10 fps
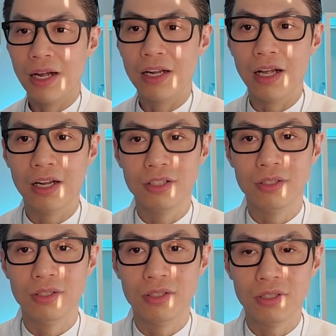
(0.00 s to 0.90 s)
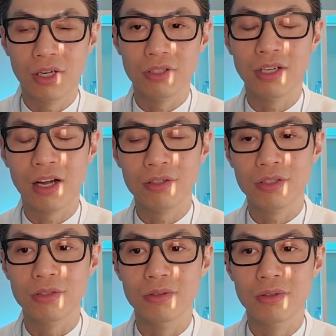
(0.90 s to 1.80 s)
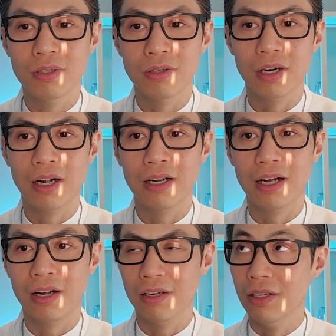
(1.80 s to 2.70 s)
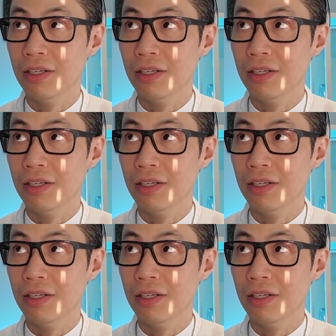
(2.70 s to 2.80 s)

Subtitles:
I taught you how to, or I